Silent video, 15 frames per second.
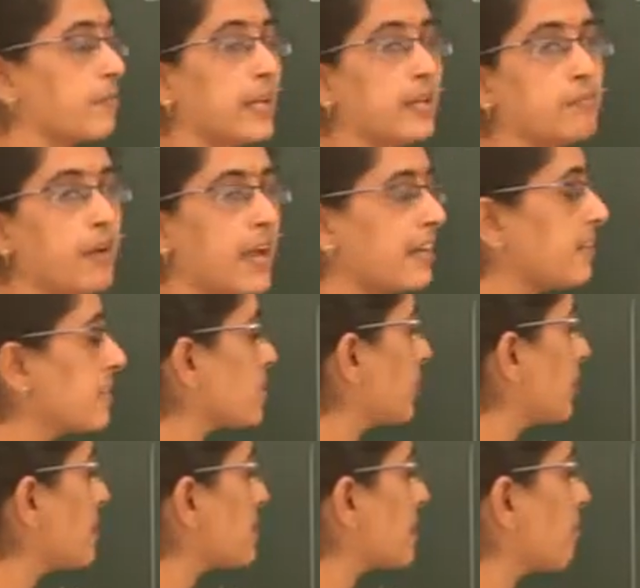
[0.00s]
by n minus
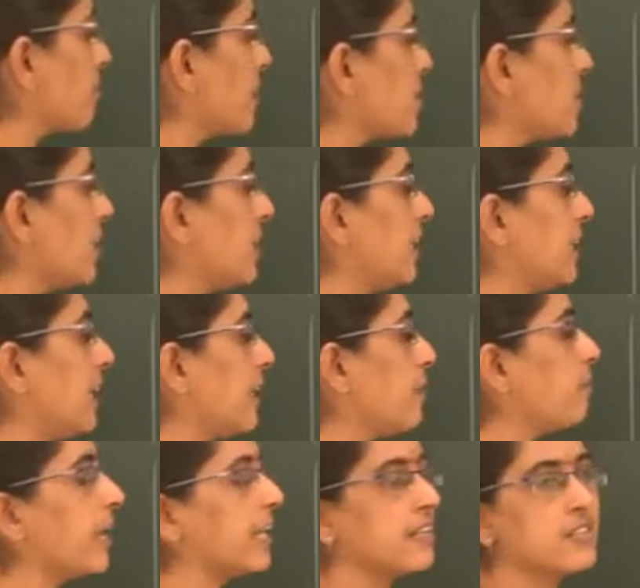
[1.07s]
1 summation di
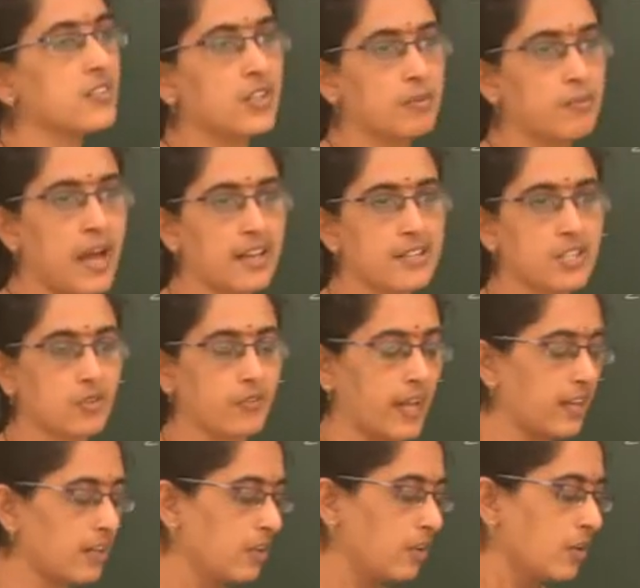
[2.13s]
minus d bar
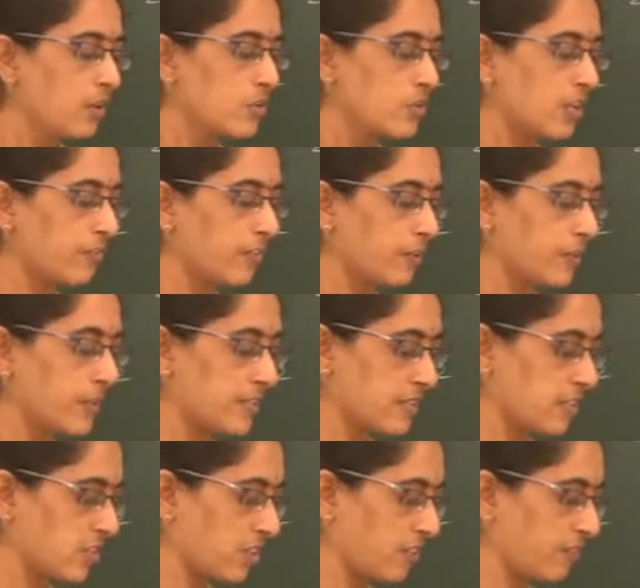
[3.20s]
square. So if you press
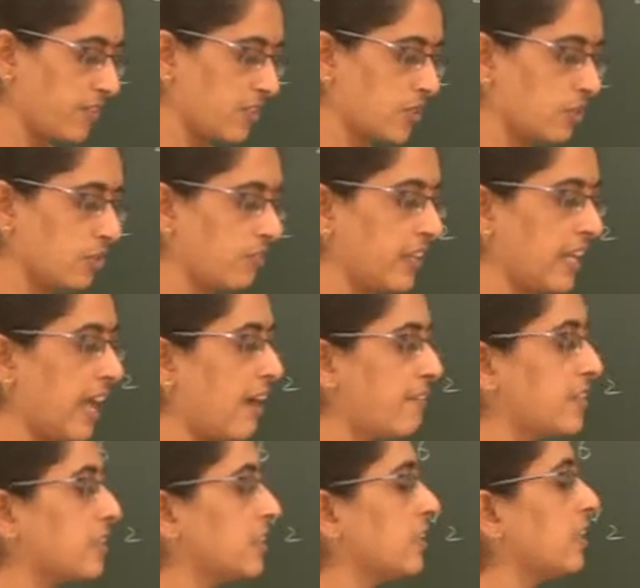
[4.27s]
the shift 2, we have
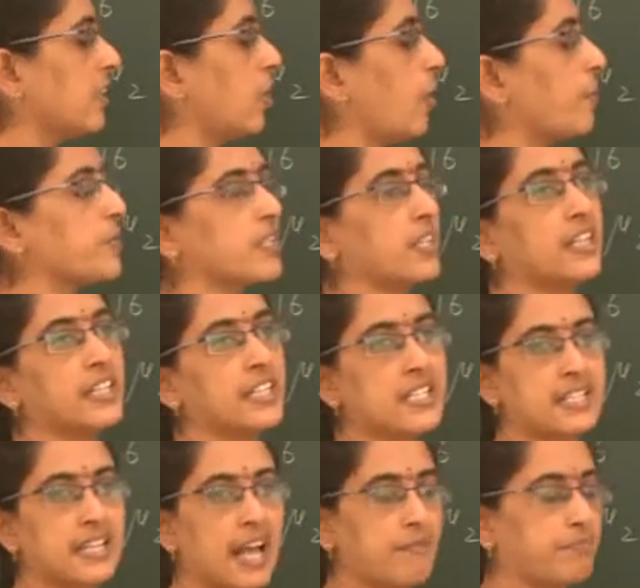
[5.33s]
a third option, that
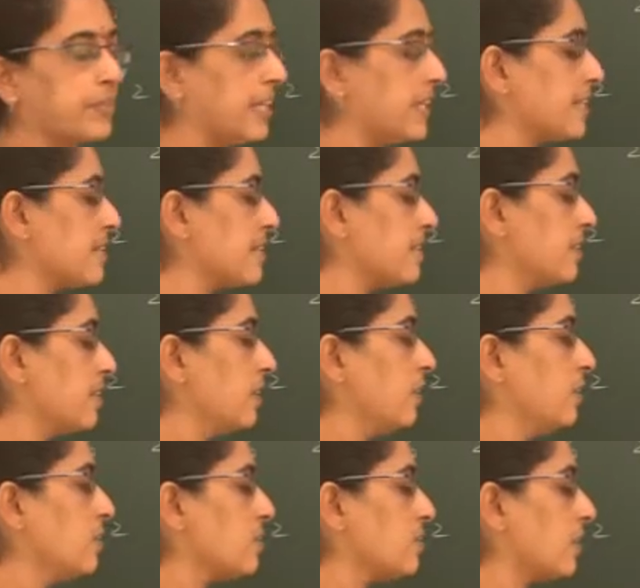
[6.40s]
is capital S.
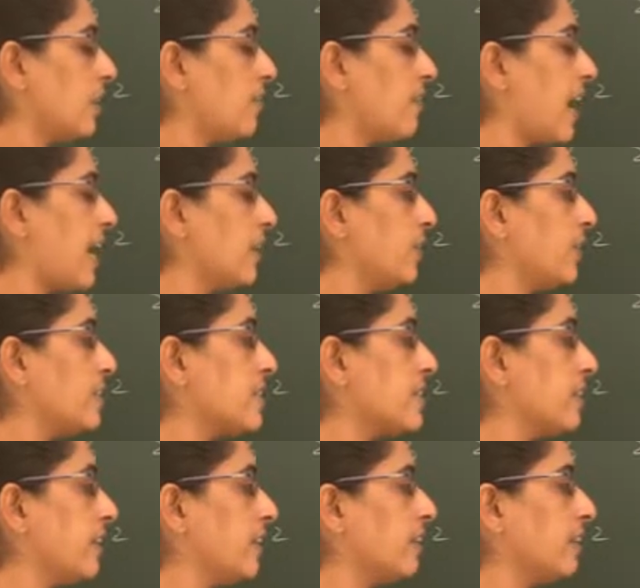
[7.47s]
So the value is
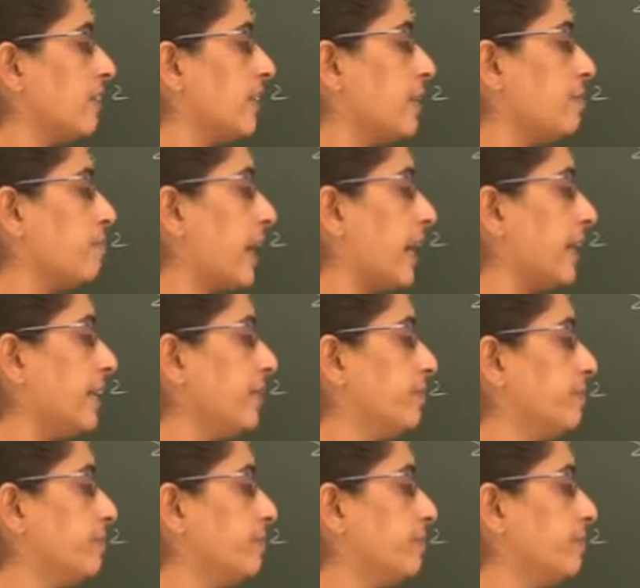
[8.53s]
here given by